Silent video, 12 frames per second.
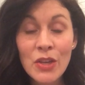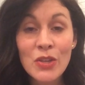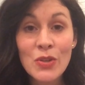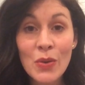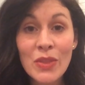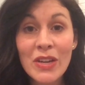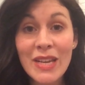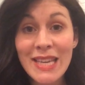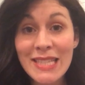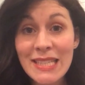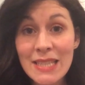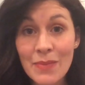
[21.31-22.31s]
You know, there
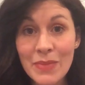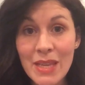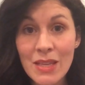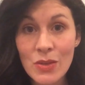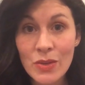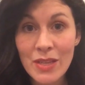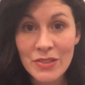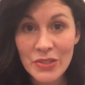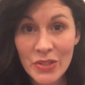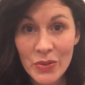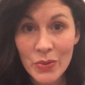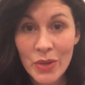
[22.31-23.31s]
is something you can
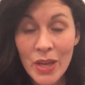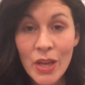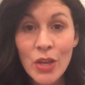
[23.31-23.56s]
do.